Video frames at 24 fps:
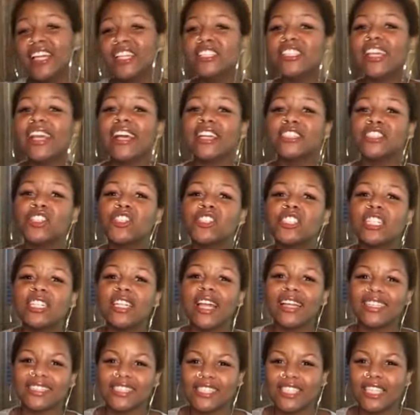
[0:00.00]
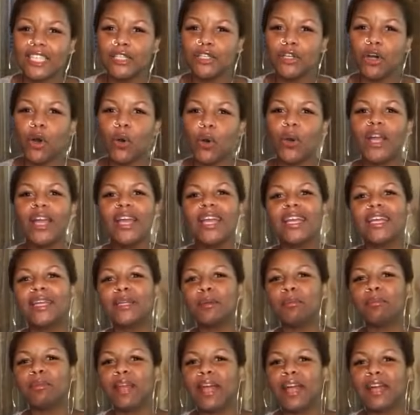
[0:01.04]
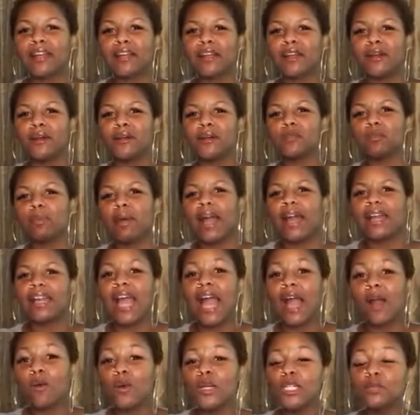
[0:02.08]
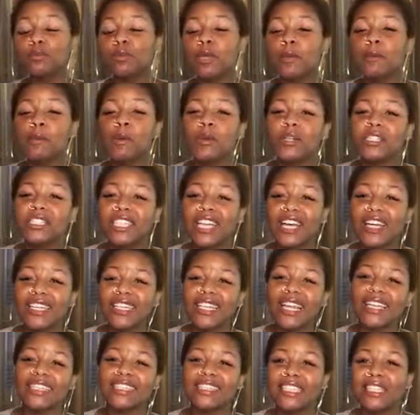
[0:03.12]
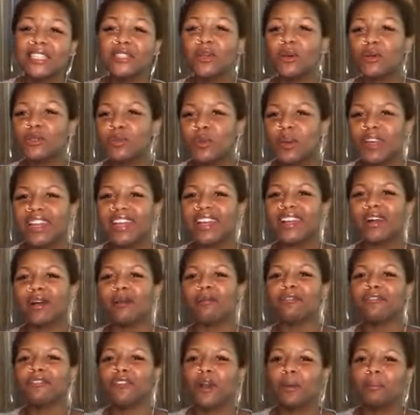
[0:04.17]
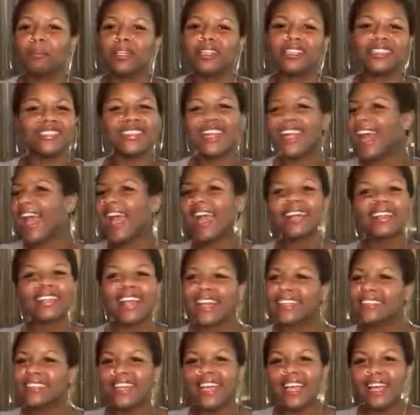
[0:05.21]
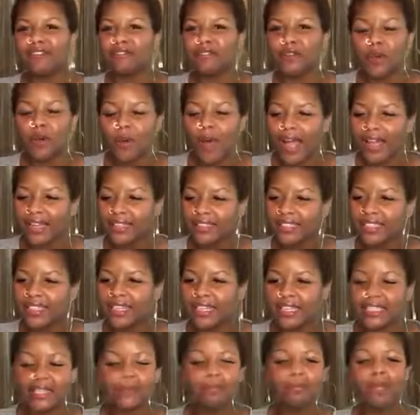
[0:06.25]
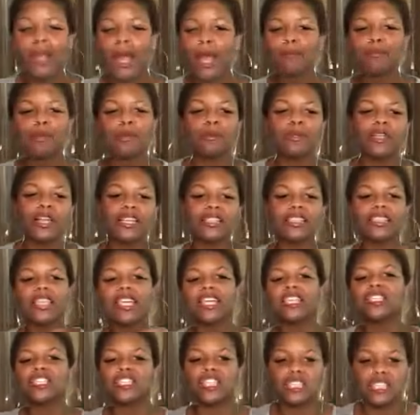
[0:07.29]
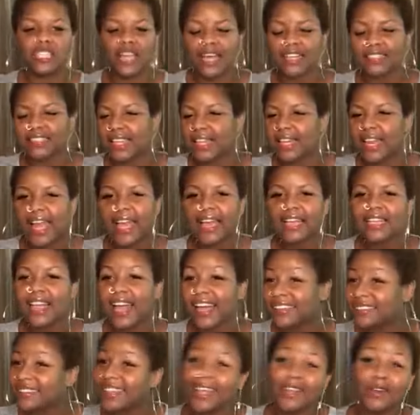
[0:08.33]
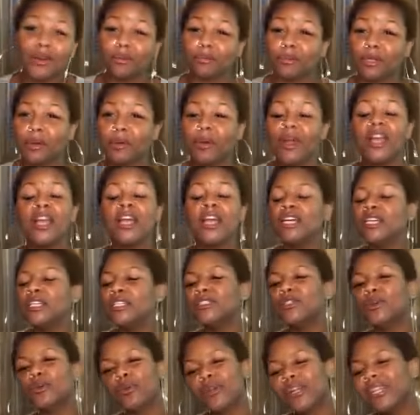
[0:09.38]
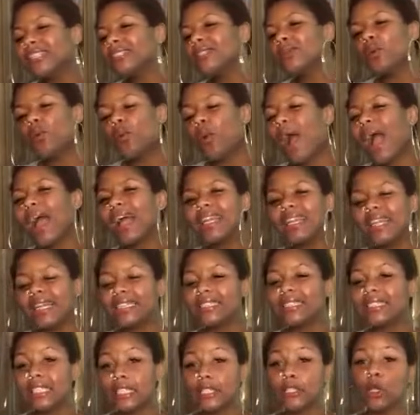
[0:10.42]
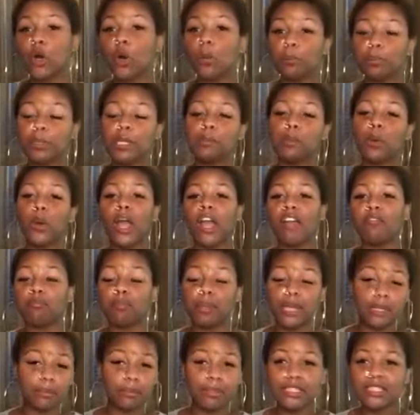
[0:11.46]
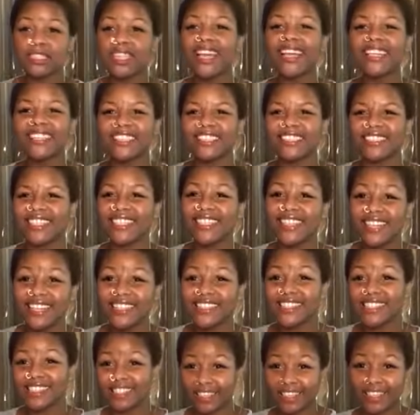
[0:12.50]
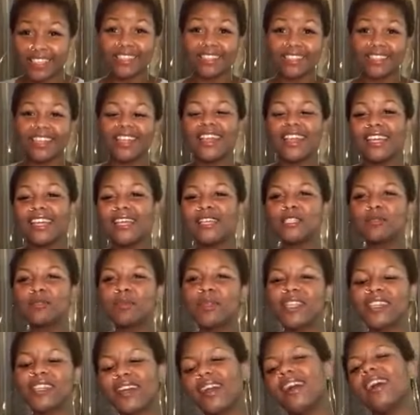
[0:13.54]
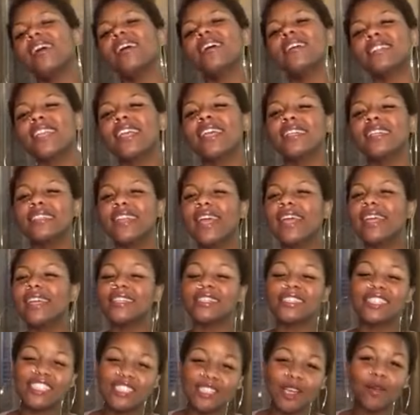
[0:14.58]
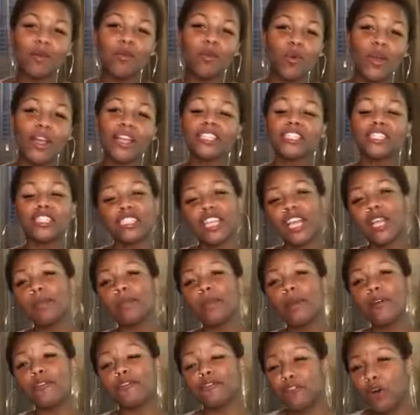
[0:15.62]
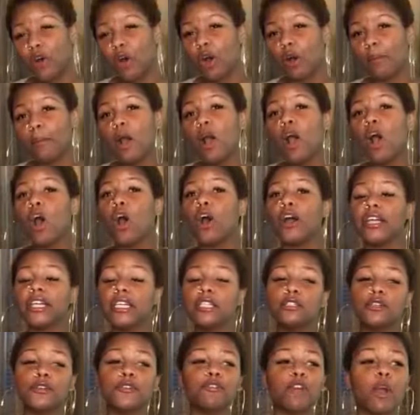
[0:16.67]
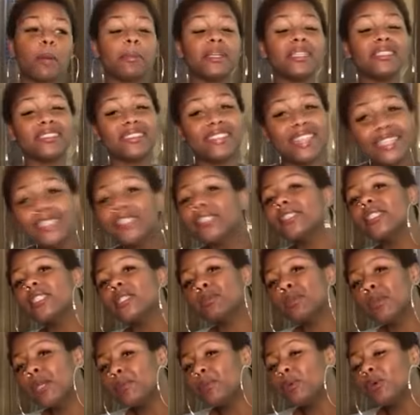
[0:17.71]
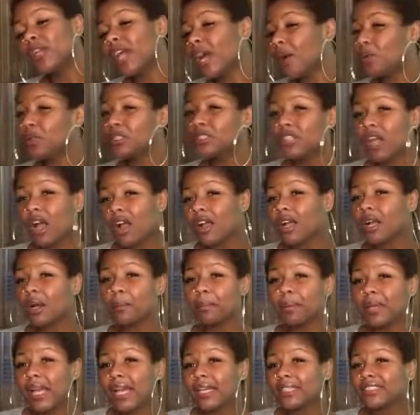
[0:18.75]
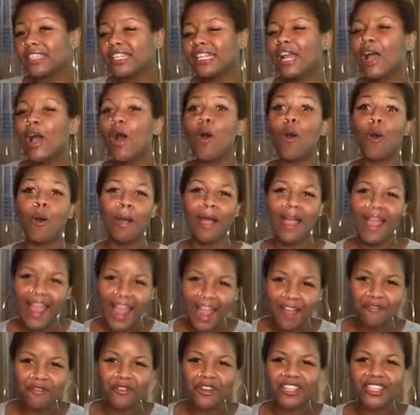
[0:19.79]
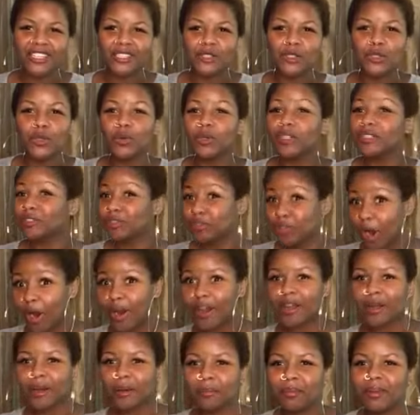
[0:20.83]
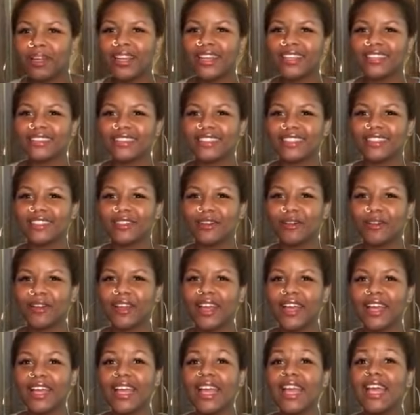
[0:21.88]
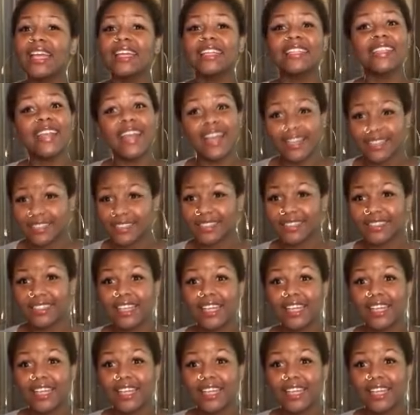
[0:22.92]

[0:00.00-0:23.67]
Yeah, she's a Latino in a black girl's body. I wish people would tell the Latinos where they come from because they act like they have no idea. And then black people that say shit like that act like they don't know. The reason why Latino people have pigmentation in their skin is because they in some way, shape, or form are either from indigenous people that were dark complected or Africans who are dark complected, okay? Yes.